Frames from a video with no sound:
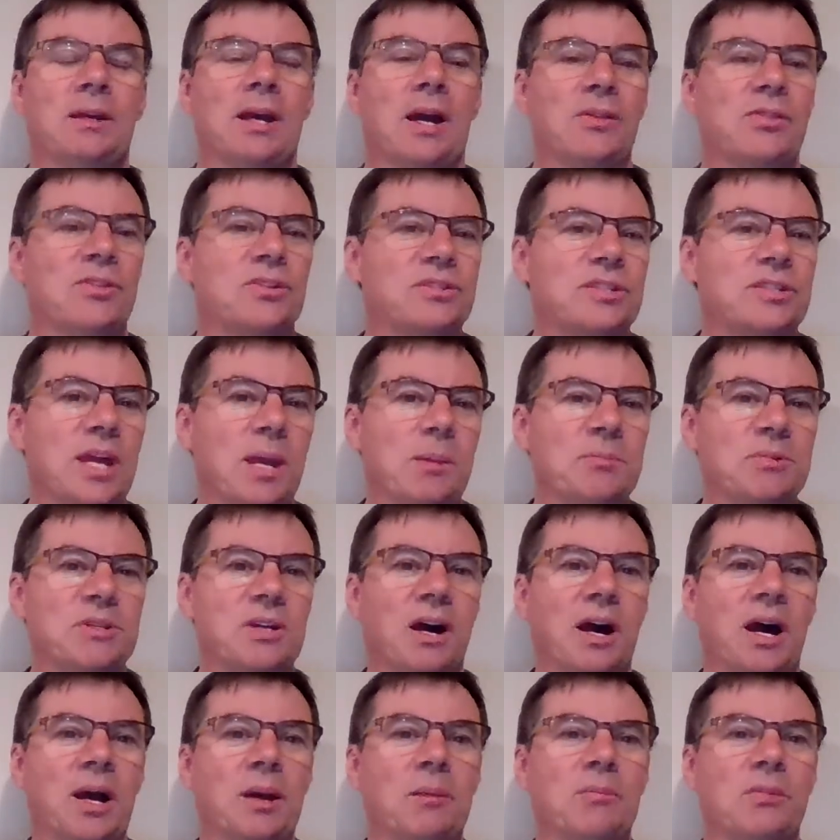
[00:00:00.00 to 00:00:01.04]
At the same
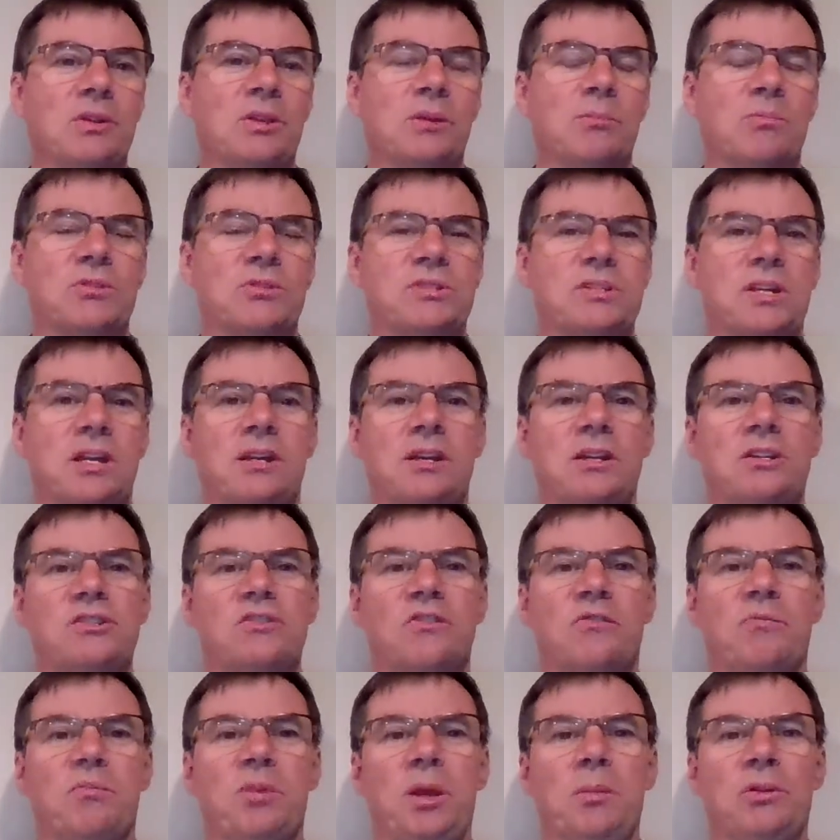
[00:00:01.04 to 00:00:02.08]
time, the percentage
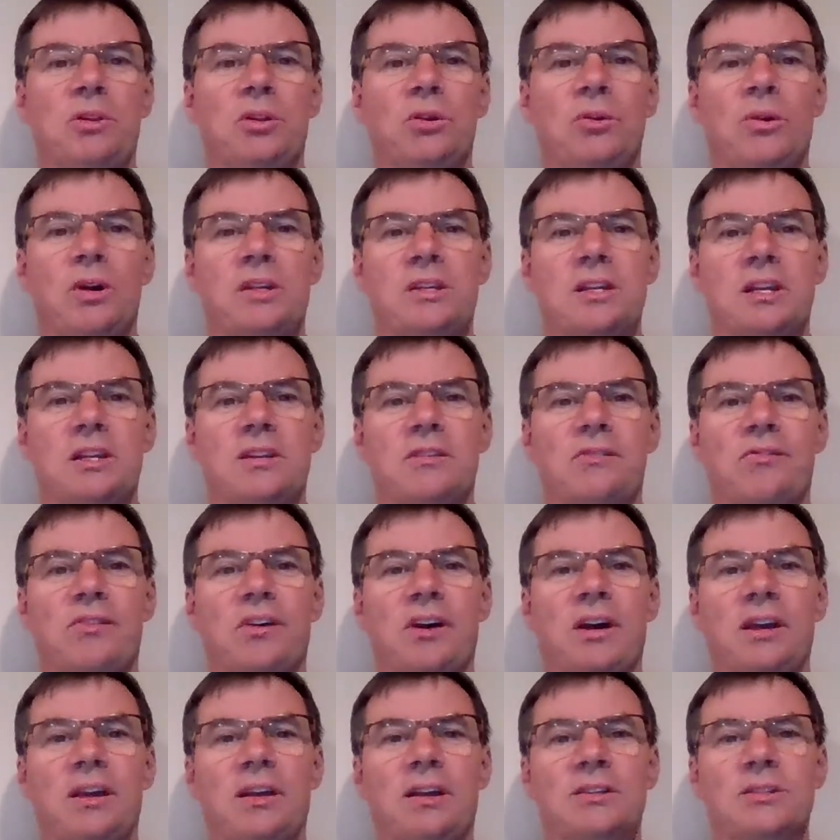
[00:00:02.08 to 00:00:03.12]
of people who
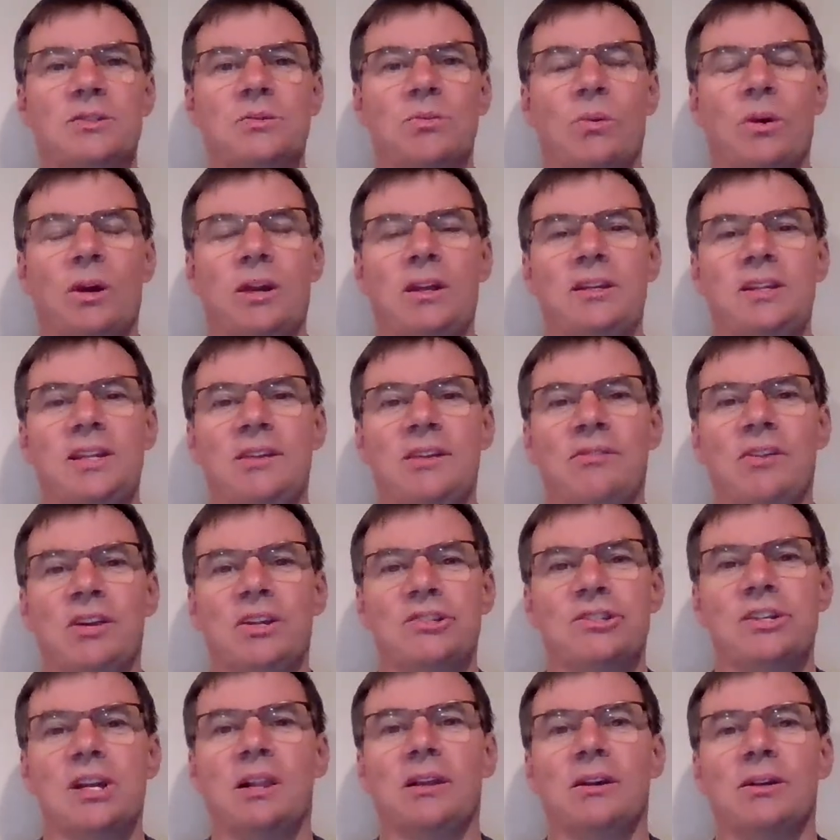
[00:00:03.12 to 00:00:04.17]
identify as white
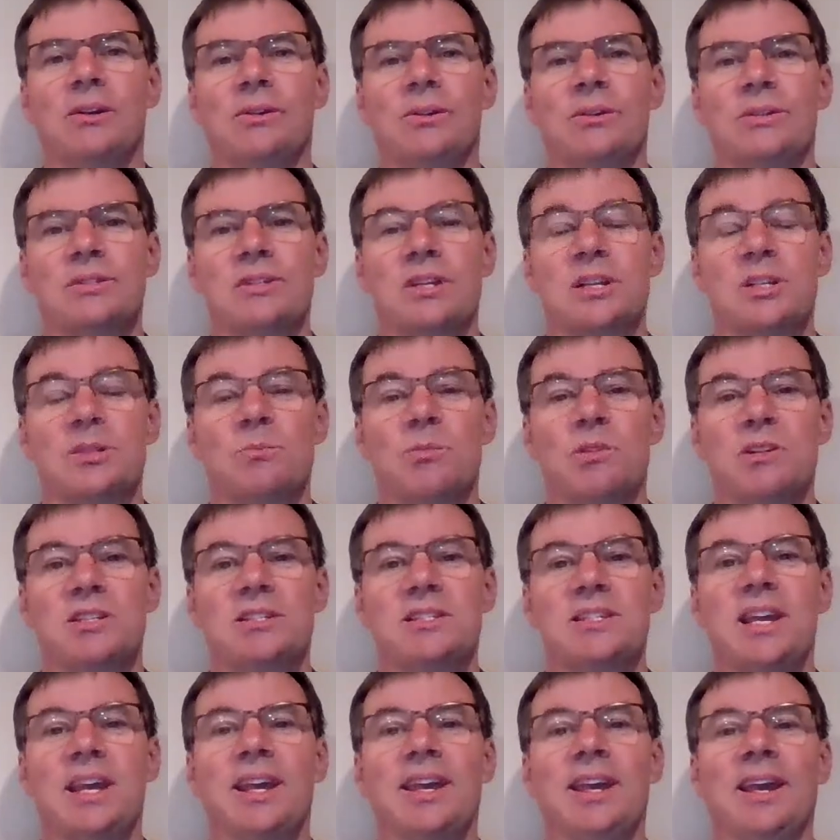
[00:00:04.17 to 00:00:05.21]
evangelicals has been
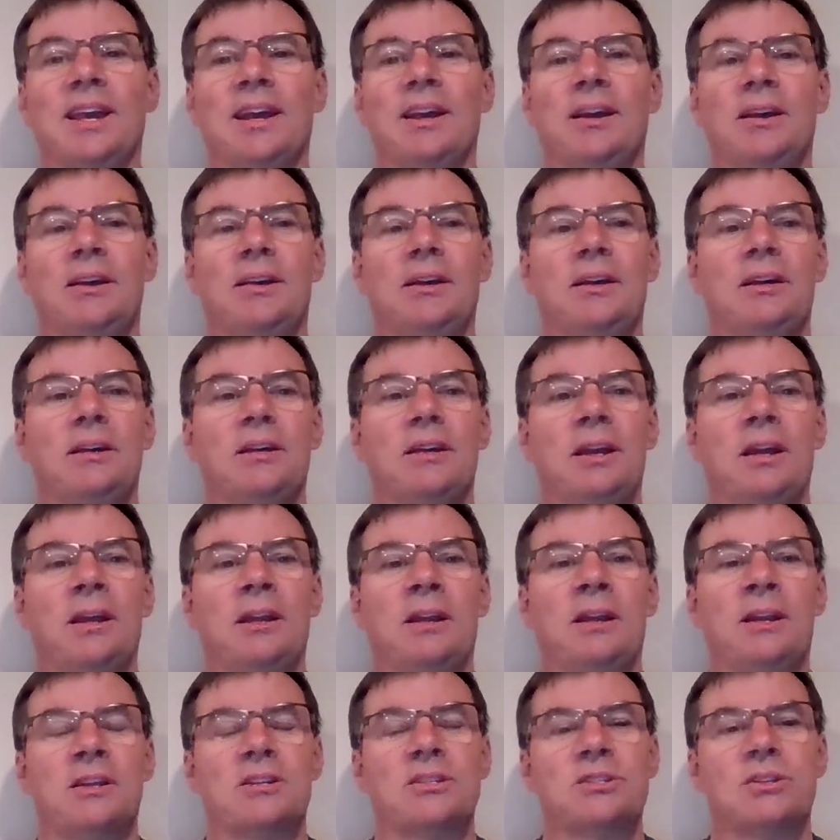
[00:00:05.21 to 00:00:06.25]
sinking in
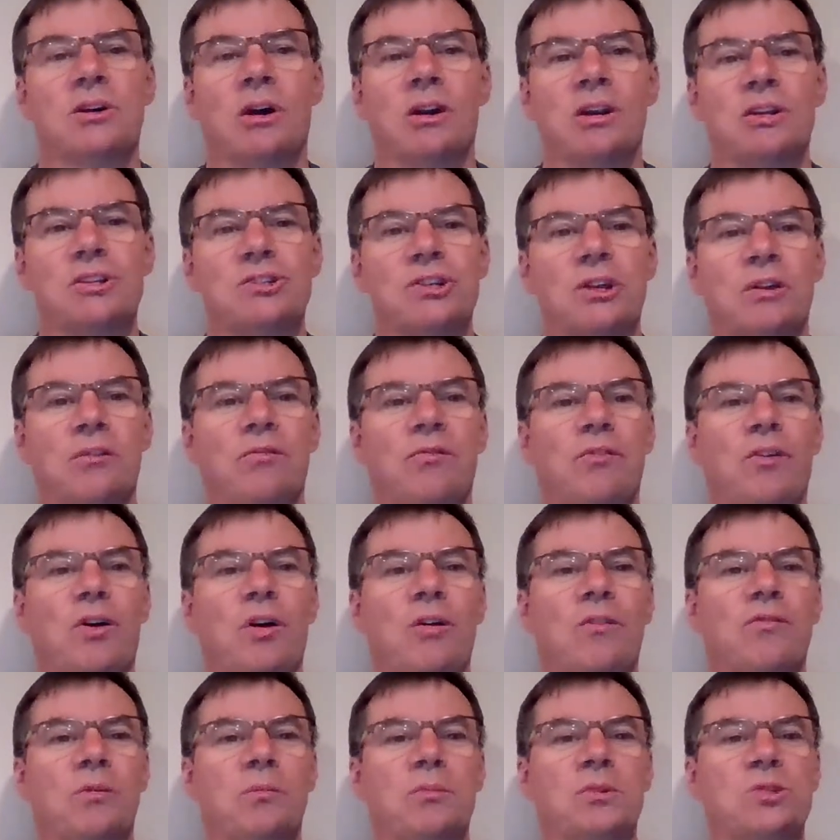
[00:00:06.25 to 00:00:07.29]
an astonishing
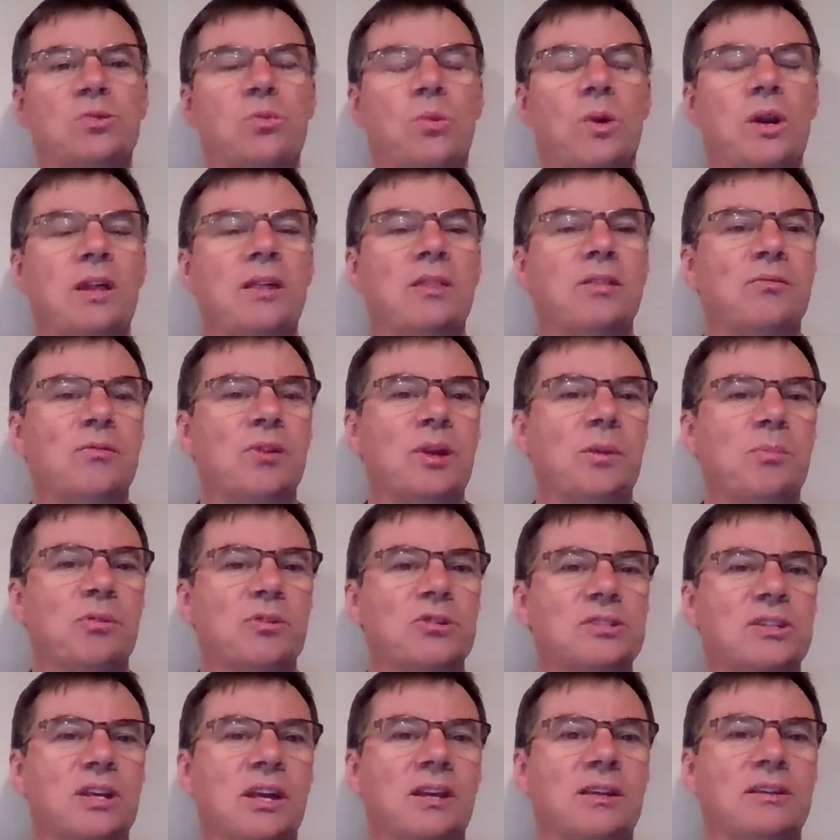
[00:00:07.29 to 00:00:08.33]
fall from
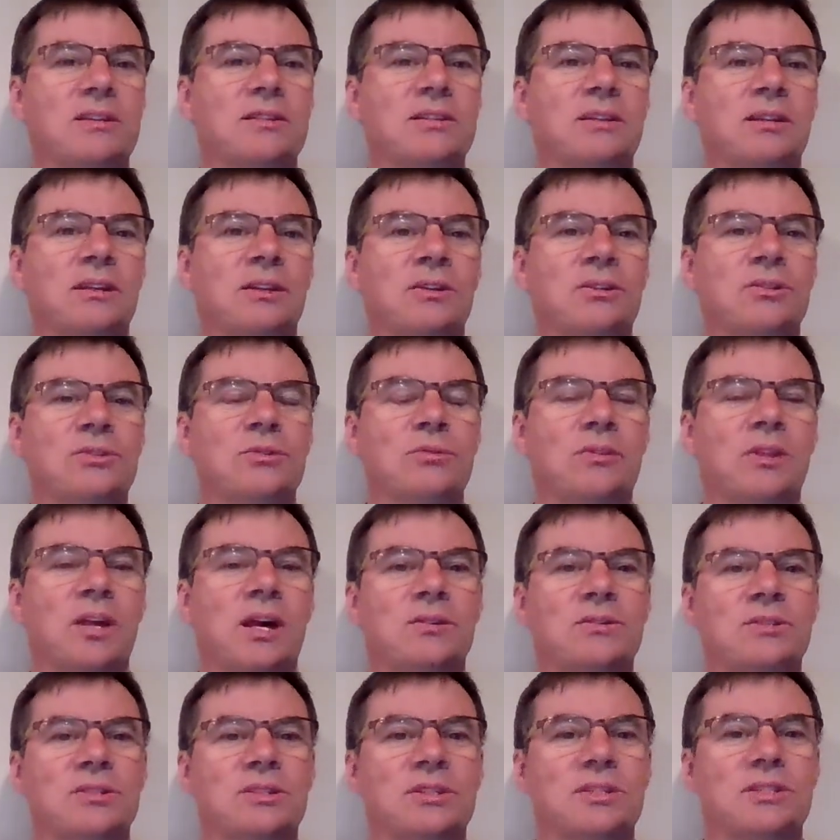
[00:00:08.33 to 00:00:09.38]
23% in
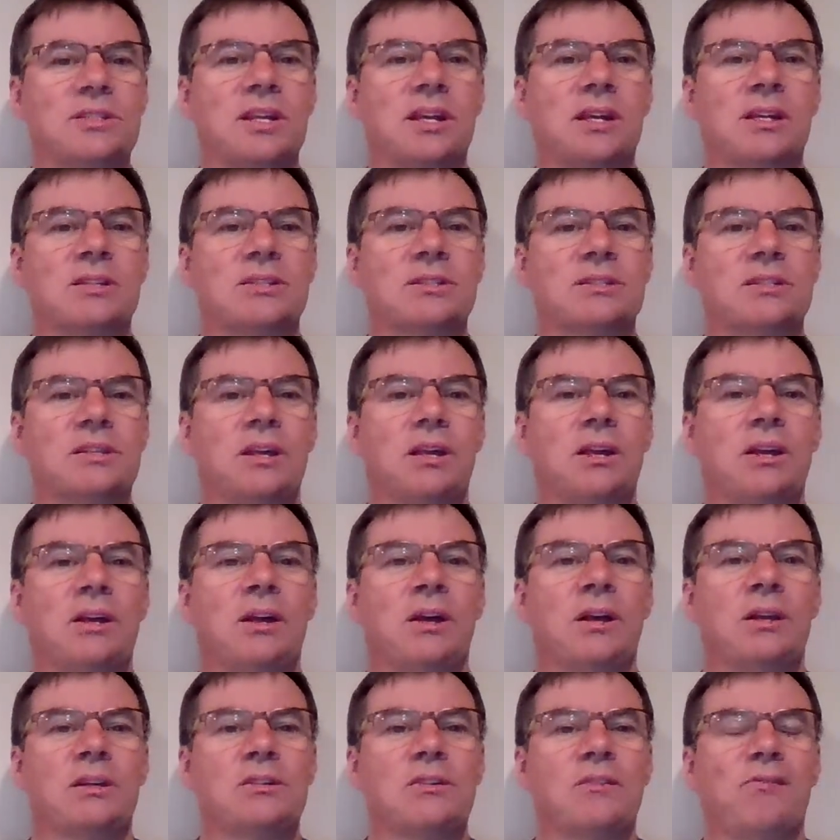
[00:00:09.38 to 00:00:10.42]
2006
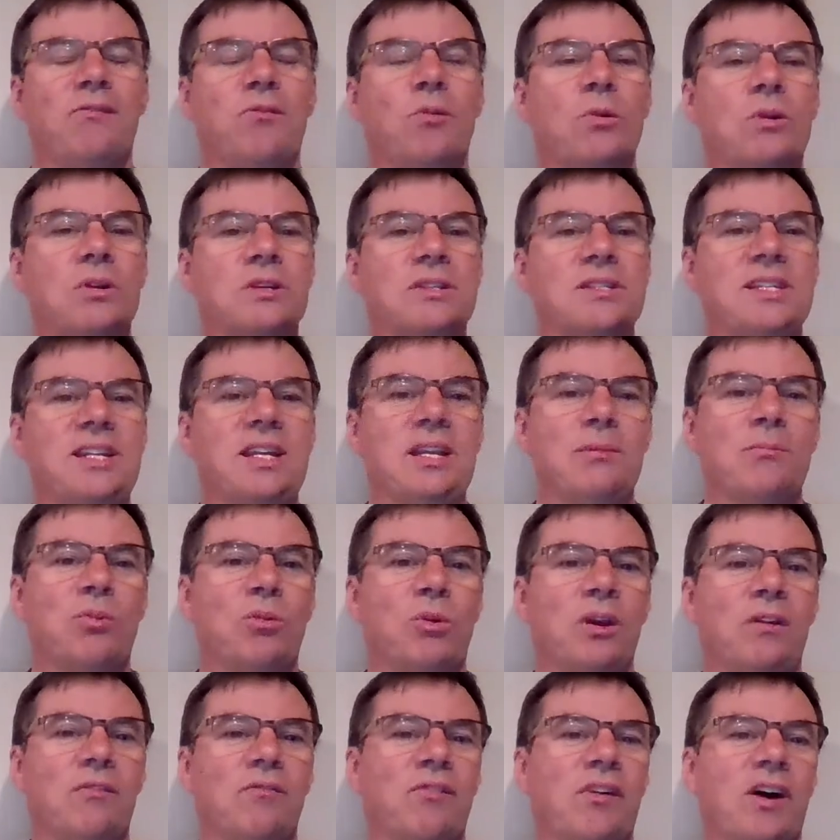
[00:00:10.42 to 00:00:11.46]
to
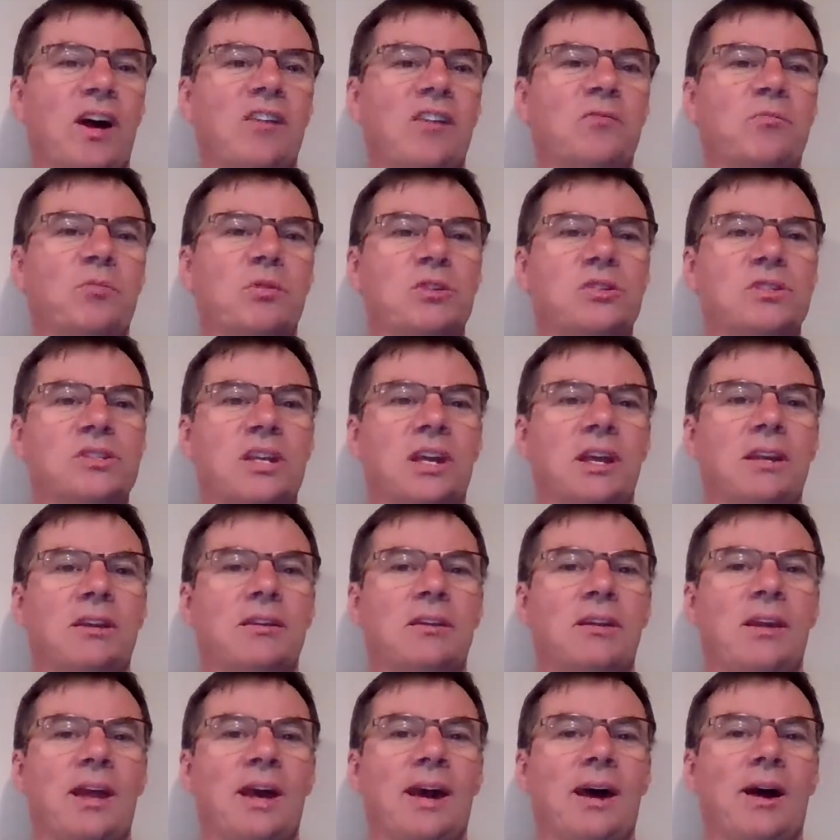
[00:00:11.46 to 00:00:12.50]
14.5%
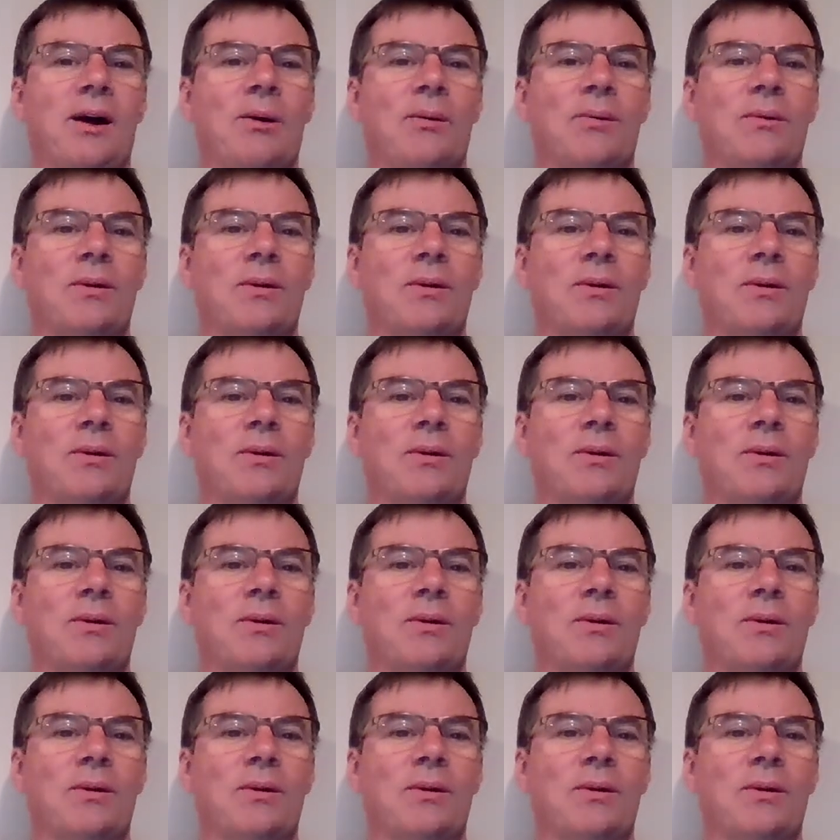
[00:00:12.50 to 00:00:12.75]
now.